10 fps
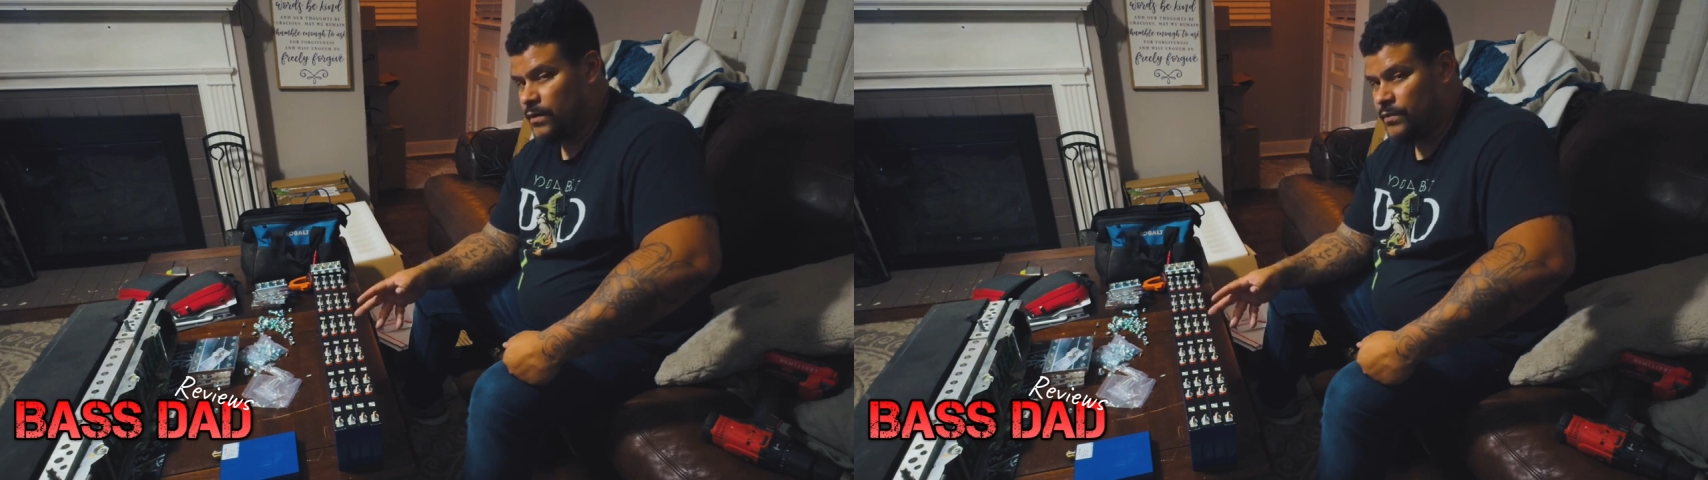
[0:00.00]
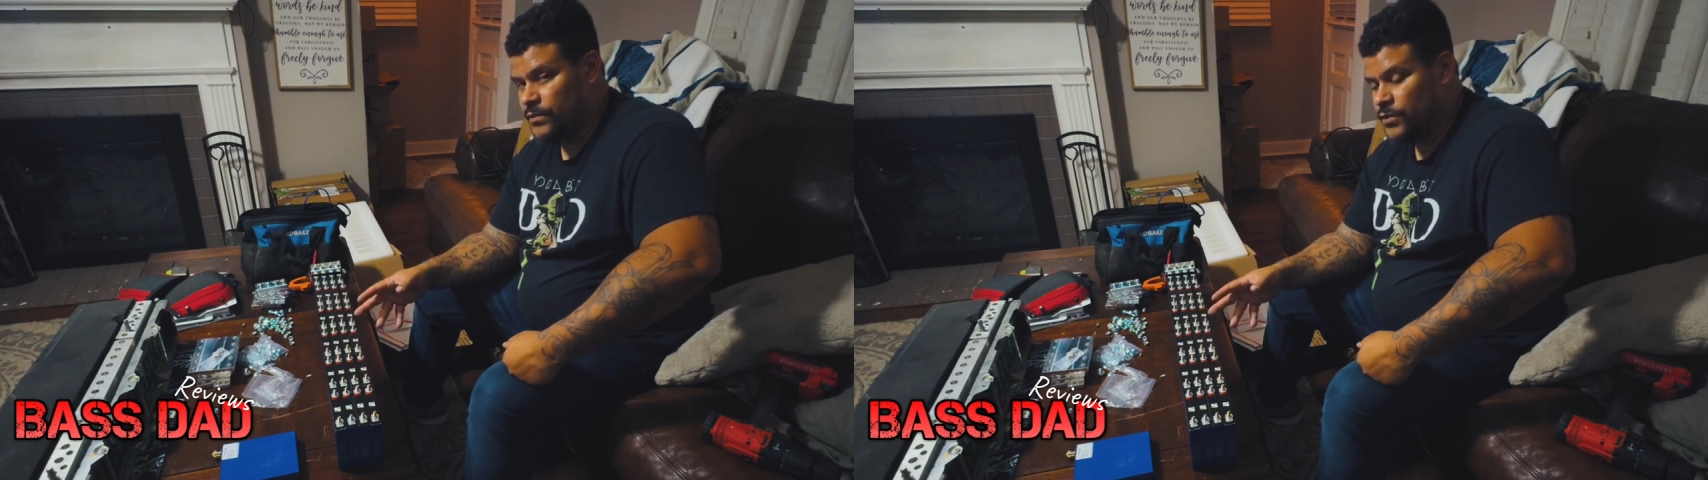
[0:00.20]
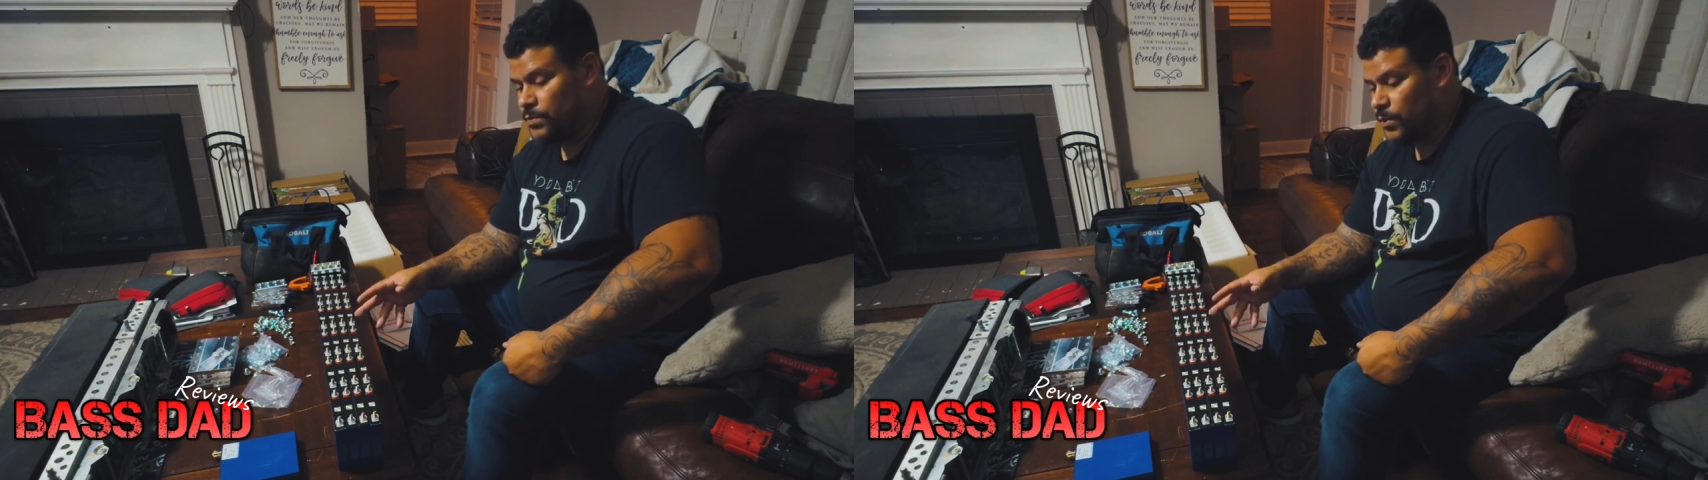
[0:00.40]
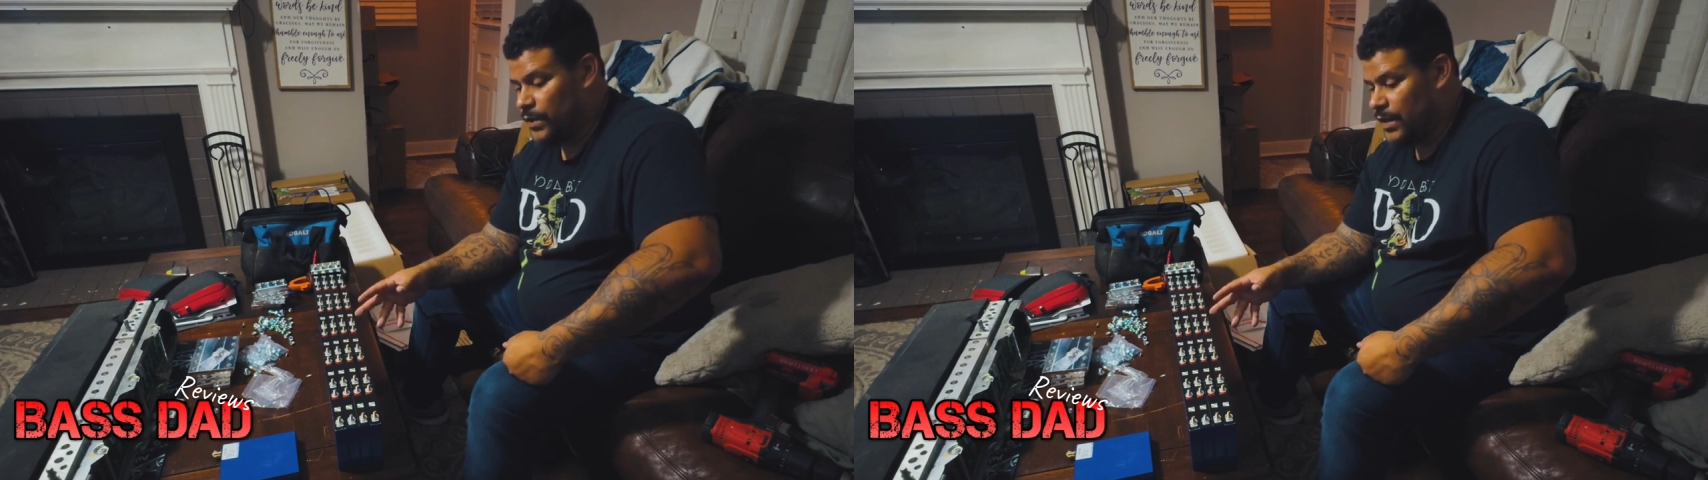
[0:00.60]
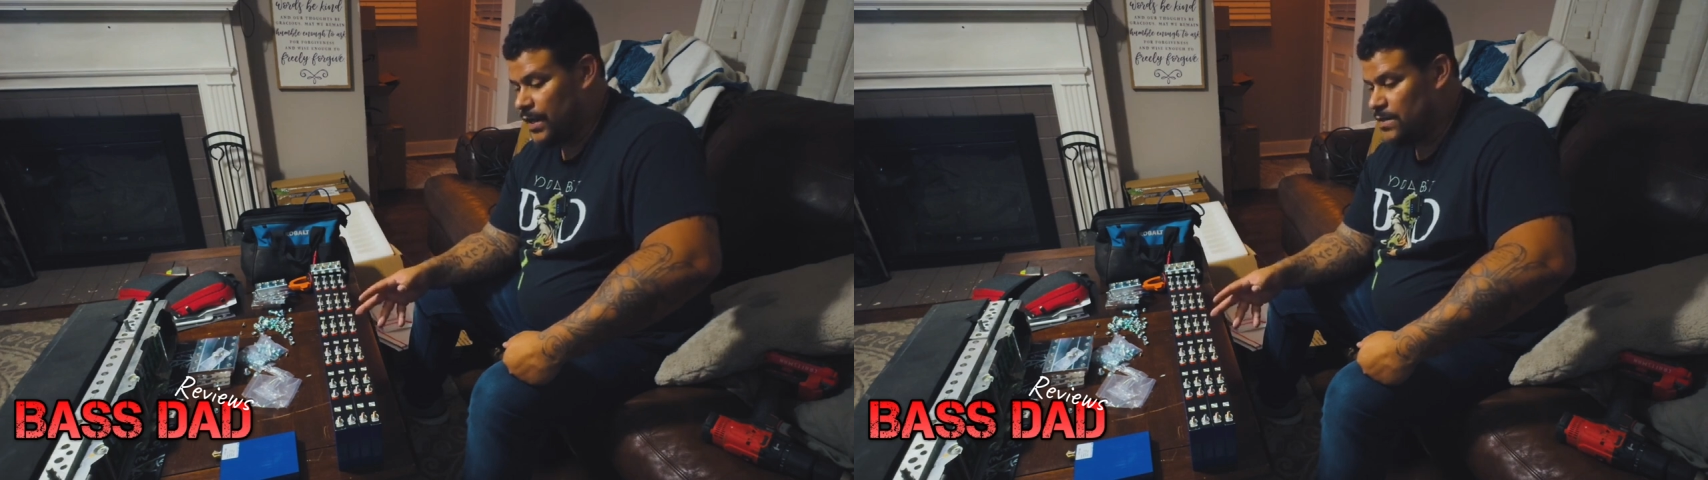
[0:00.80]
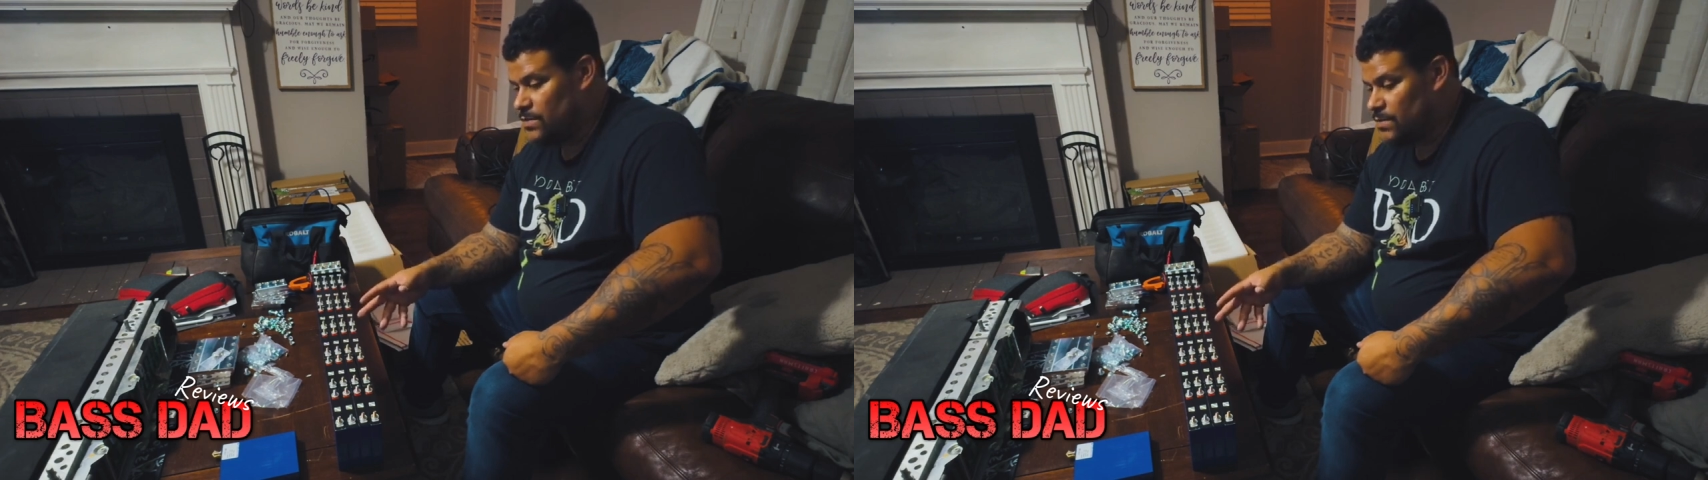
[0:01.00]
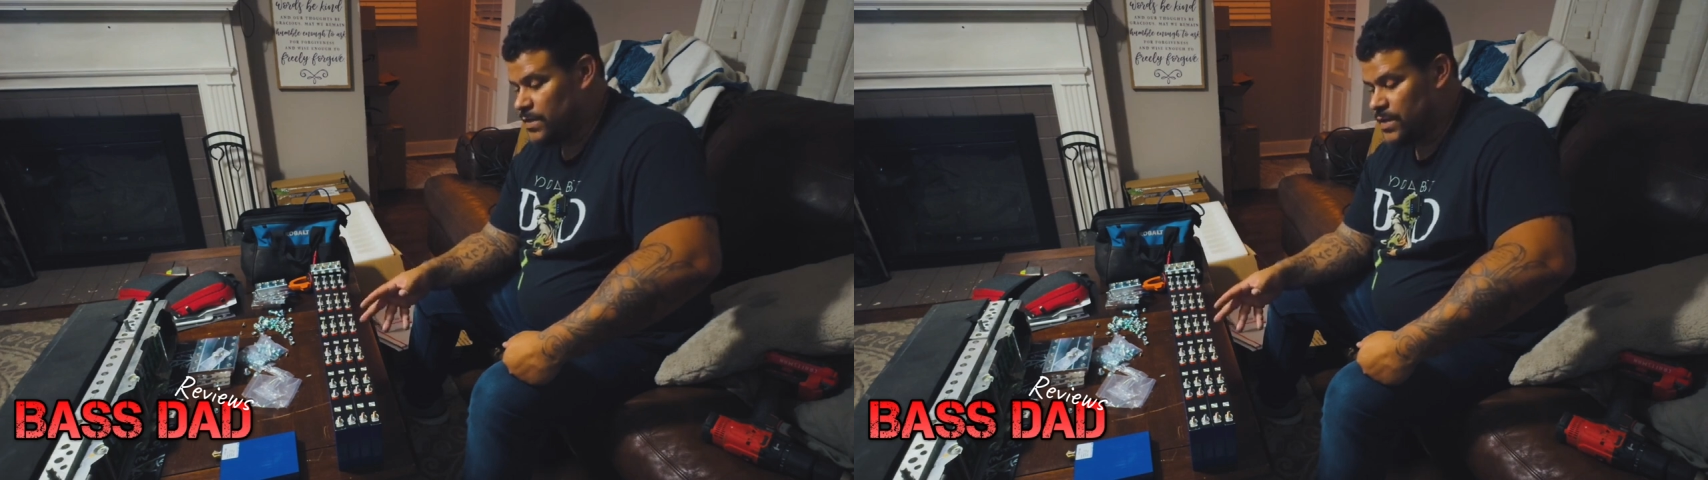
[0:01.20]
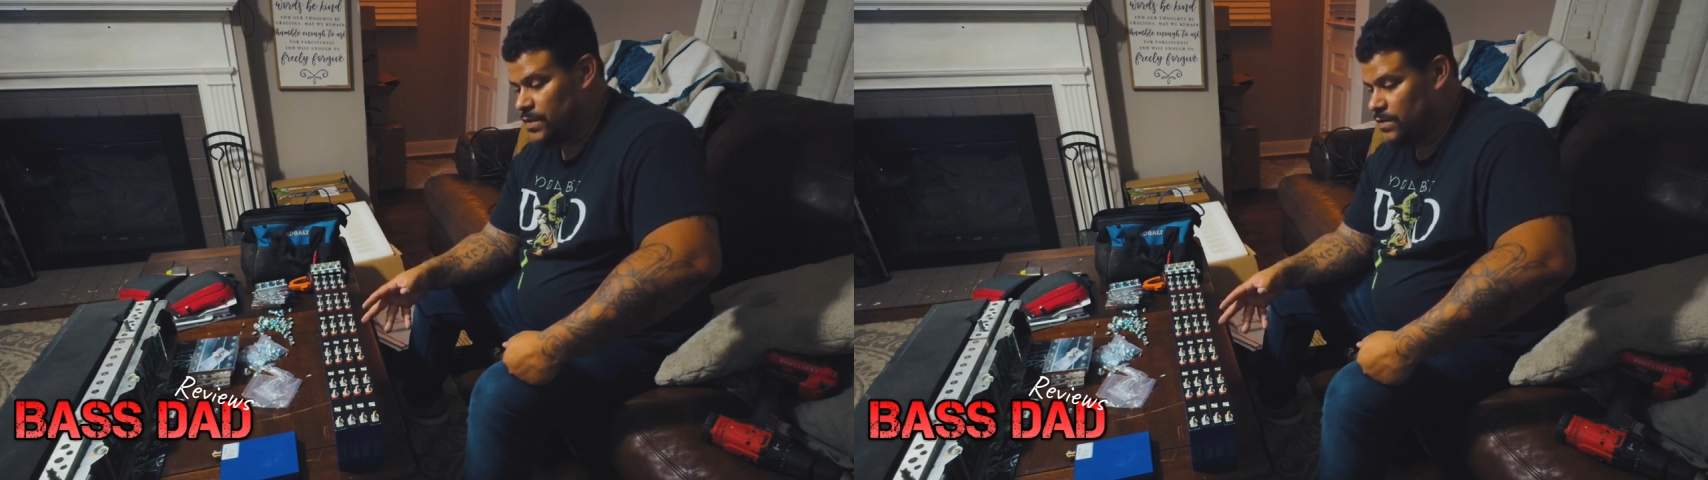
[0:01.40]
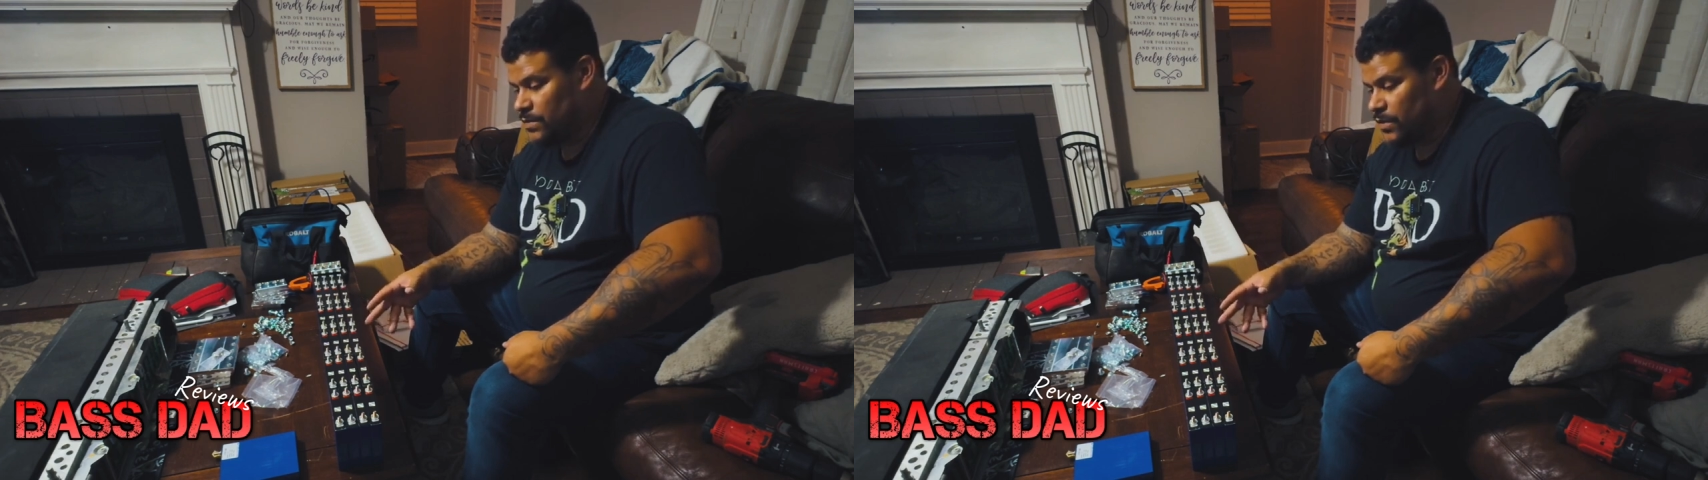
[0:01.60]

of 2.9s would be